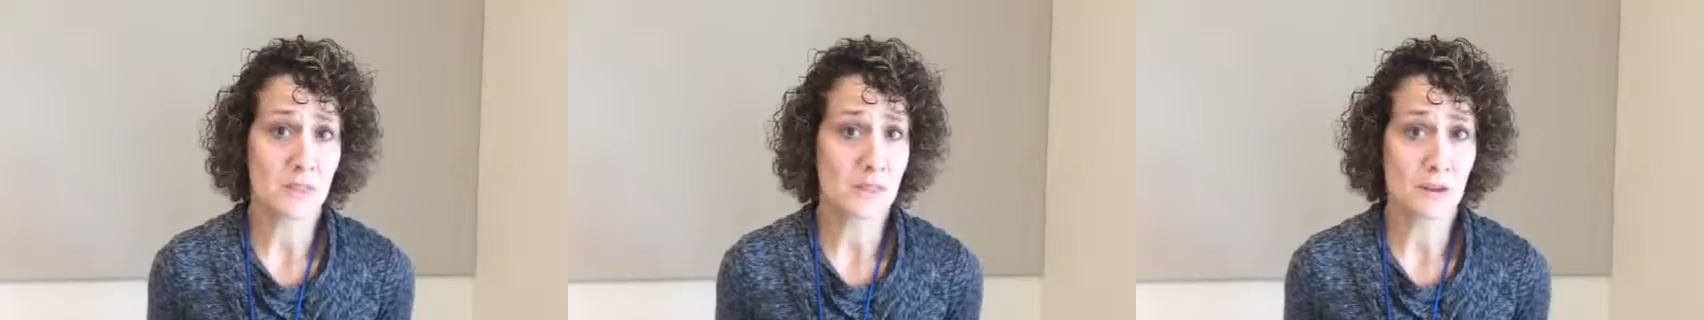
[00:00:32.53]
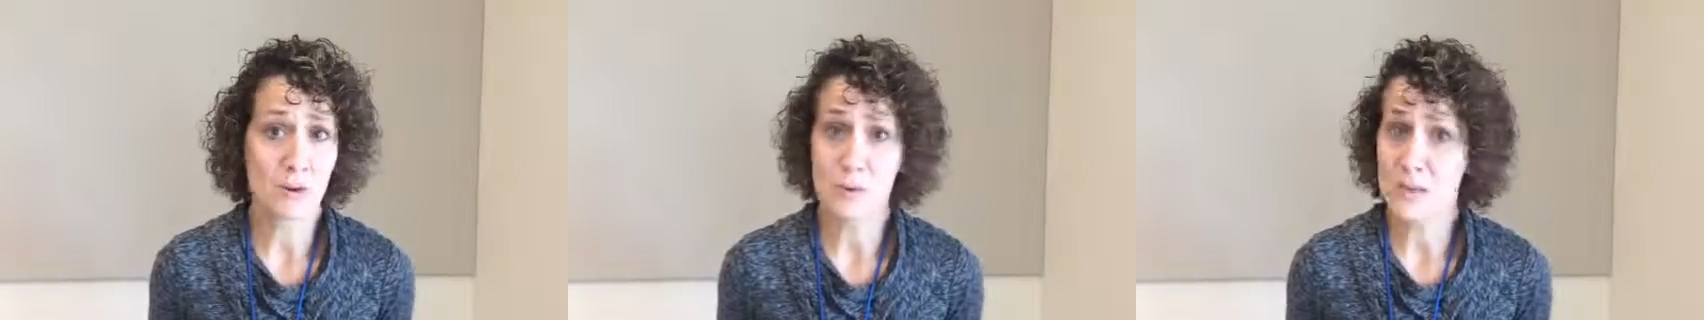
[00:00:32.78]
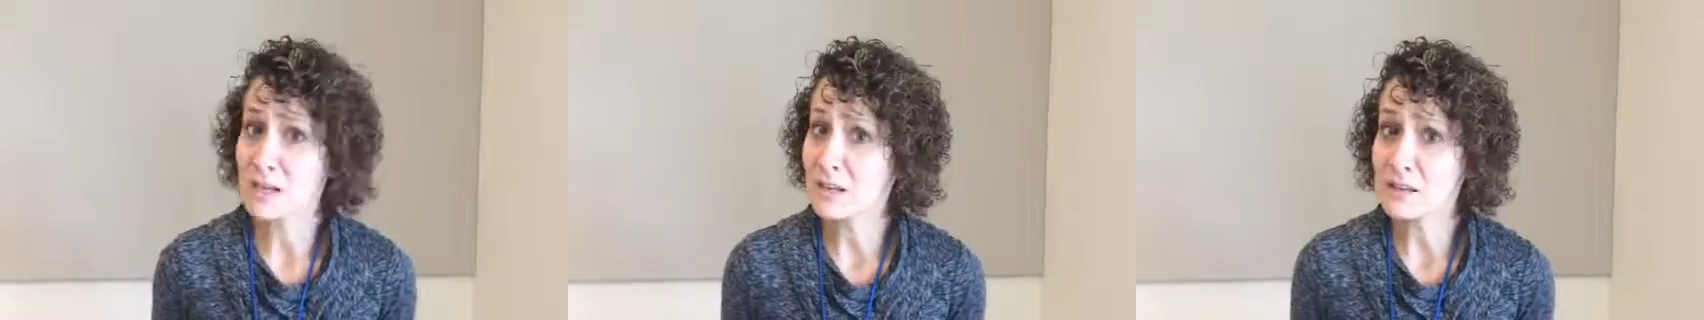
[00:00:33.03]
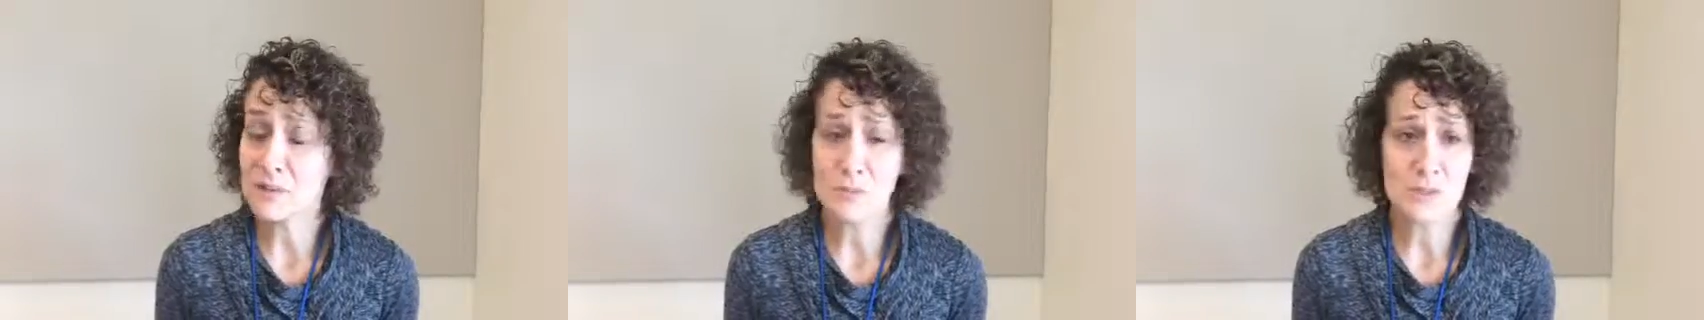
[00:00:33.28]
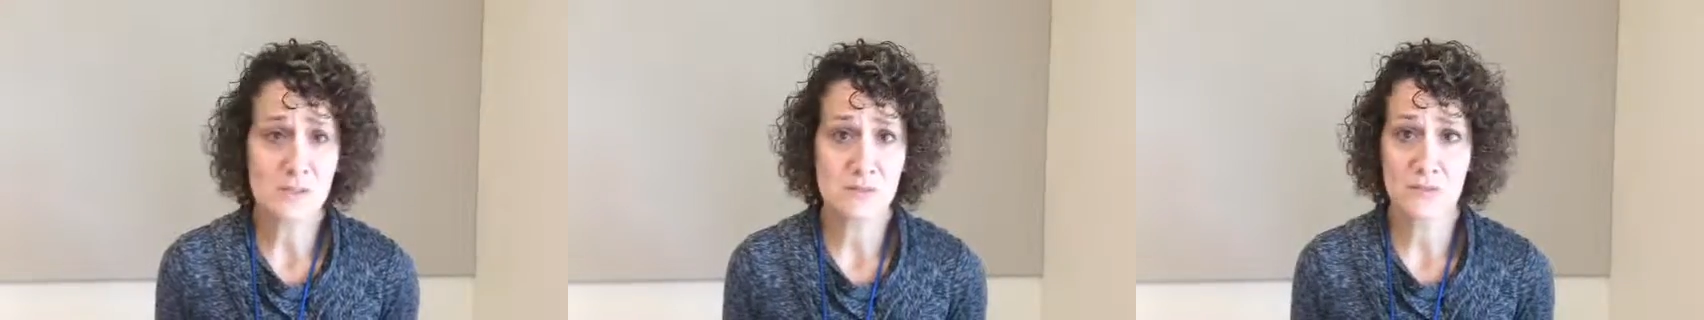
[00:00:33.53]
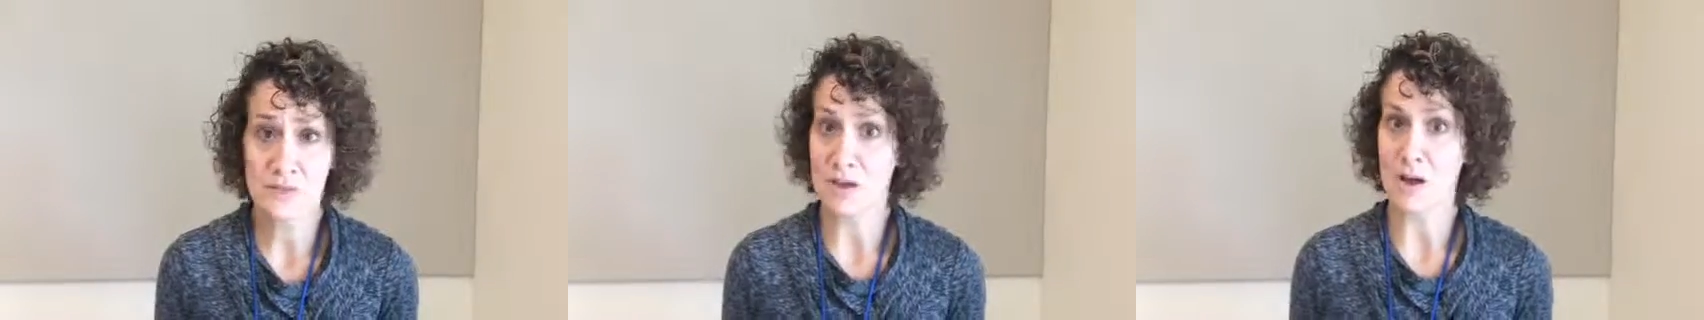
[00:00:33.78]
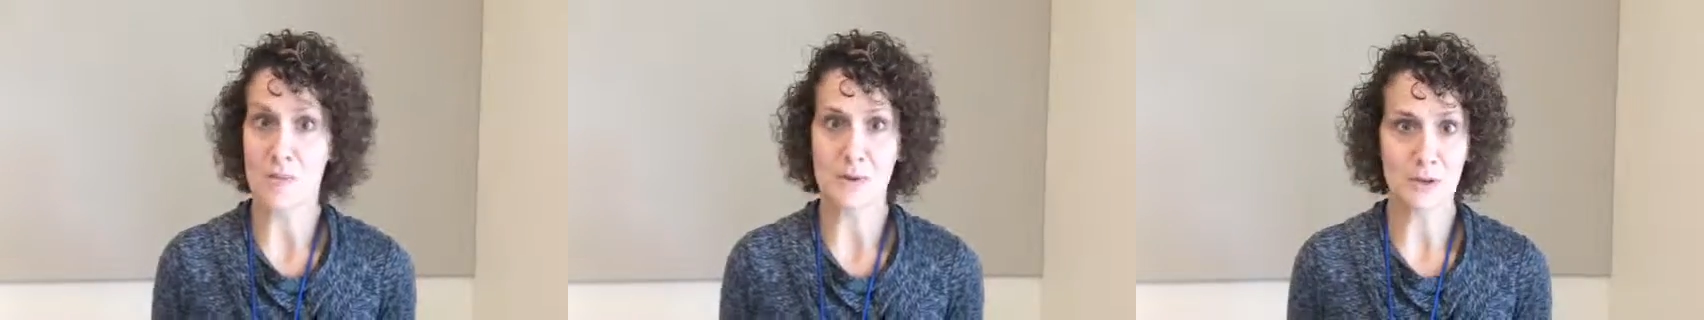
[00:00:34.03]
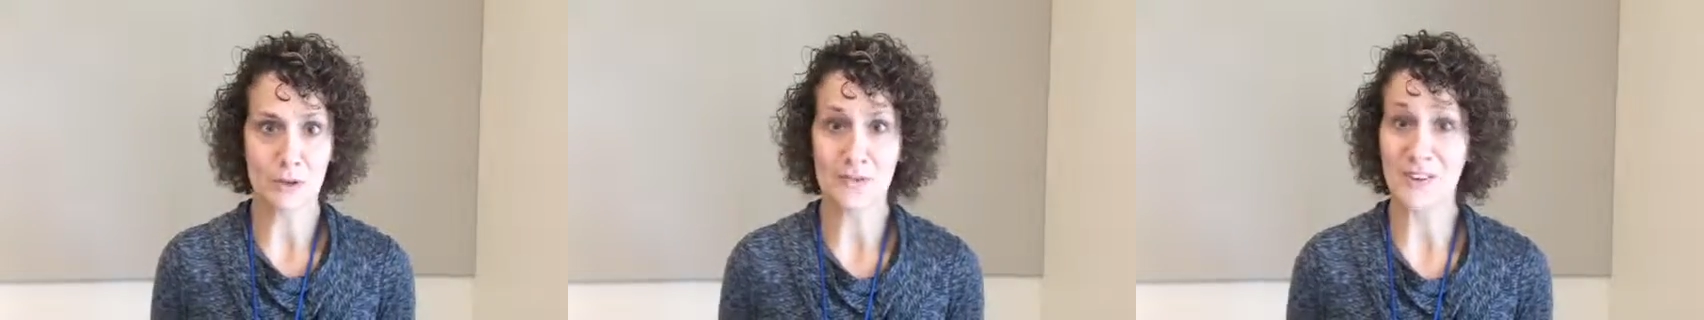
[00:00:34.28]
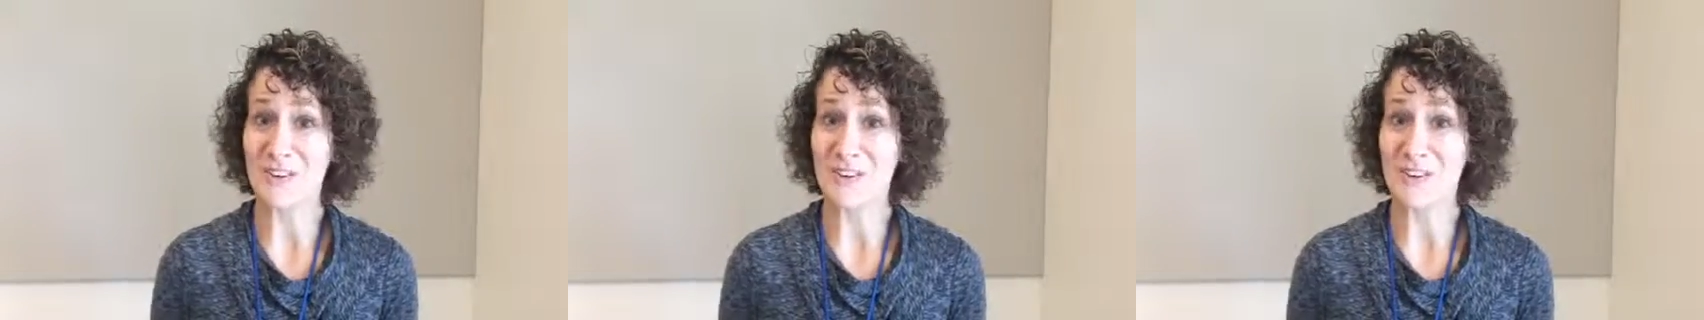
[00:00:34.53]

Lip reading: But the curriculum was phenomenal,